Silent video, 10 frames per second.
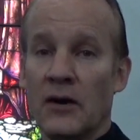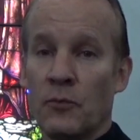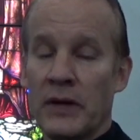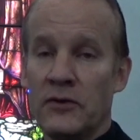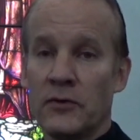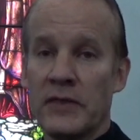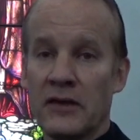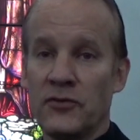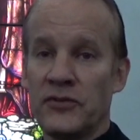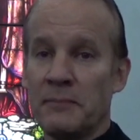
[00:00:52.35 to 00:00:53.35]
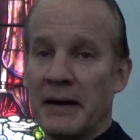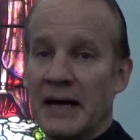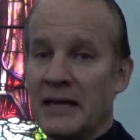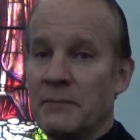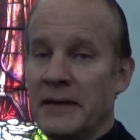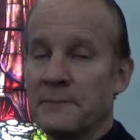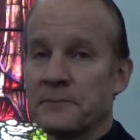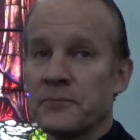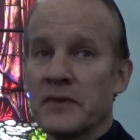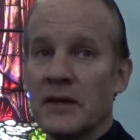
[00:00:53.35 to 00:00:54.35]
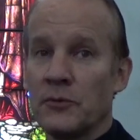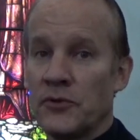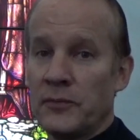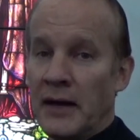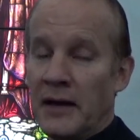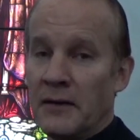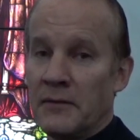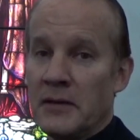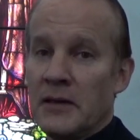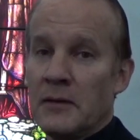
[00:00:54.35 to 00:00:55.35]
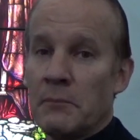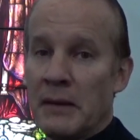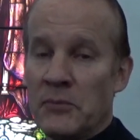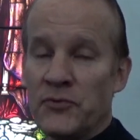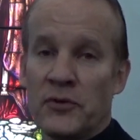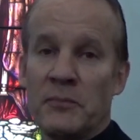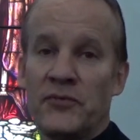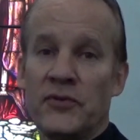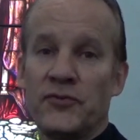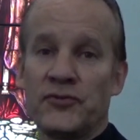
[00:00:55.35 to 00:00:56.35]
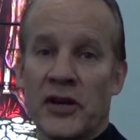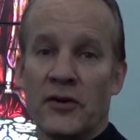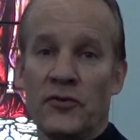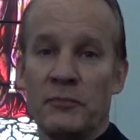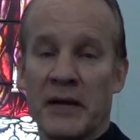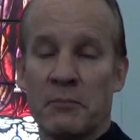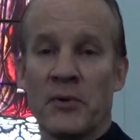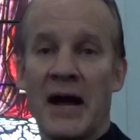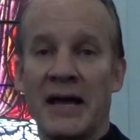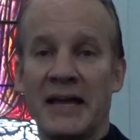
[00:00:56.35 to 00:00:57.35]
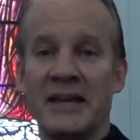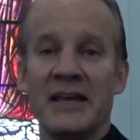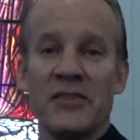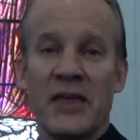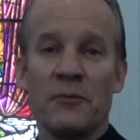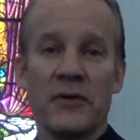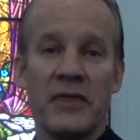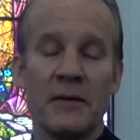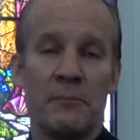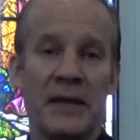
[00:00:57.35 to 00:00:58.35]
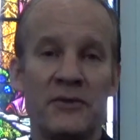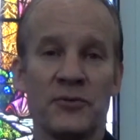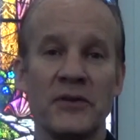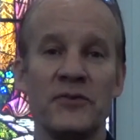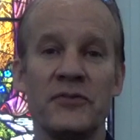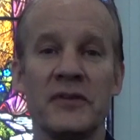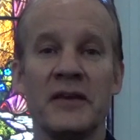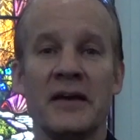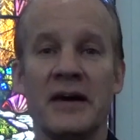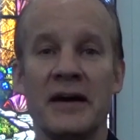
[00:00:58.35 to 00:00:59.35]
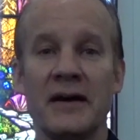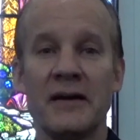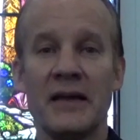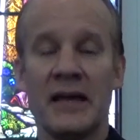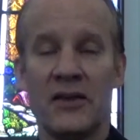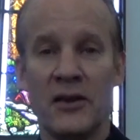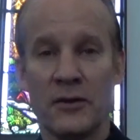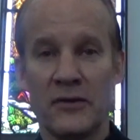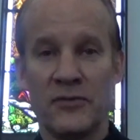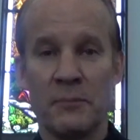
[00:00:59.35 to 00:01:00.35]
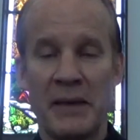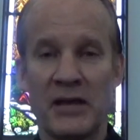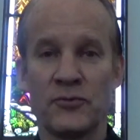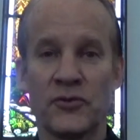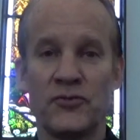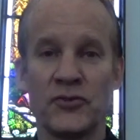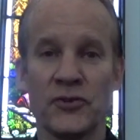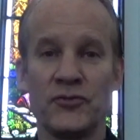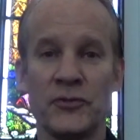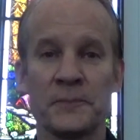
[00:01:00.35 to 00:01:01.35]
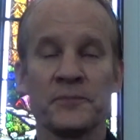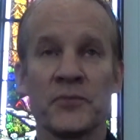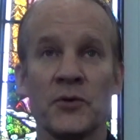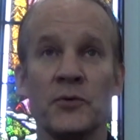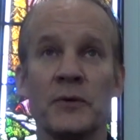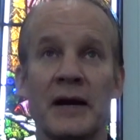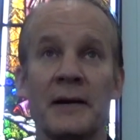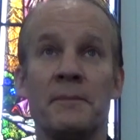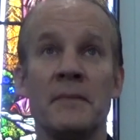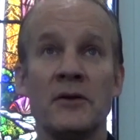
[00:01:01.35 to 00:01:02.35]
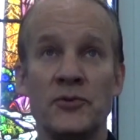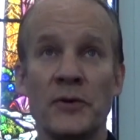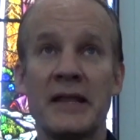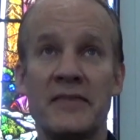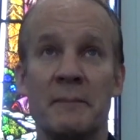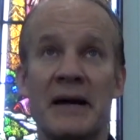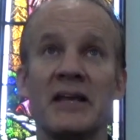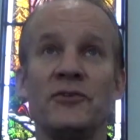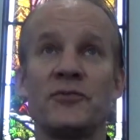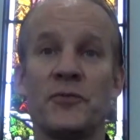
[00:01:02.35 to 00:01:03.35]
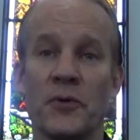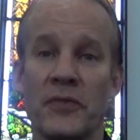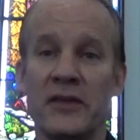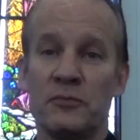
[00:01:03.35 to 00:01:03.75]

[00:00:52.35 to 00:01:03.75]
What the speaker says: window that you see behind me was by Mr. and Mrs. Charles McBride. They were the patrons here at St. Patrick's Church who donated the monies for this